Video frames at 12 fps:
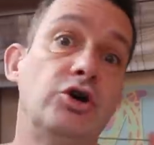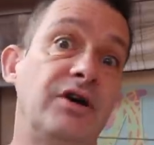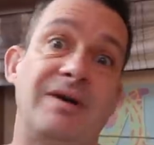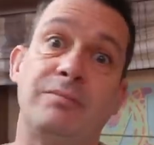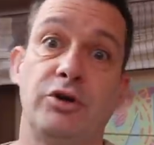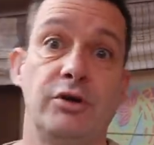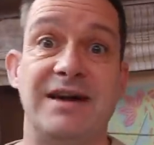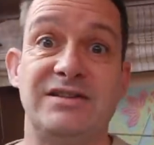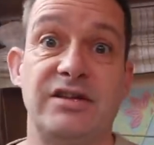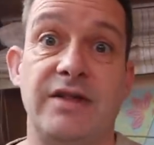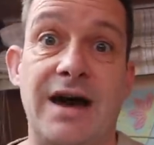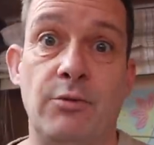know if I'm going to
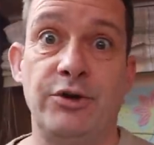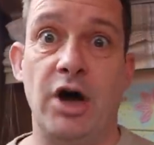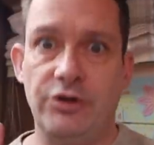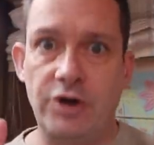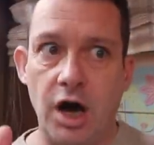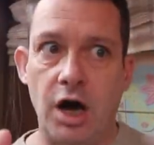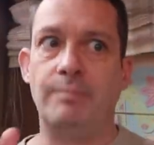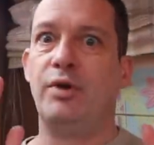enter that one or not,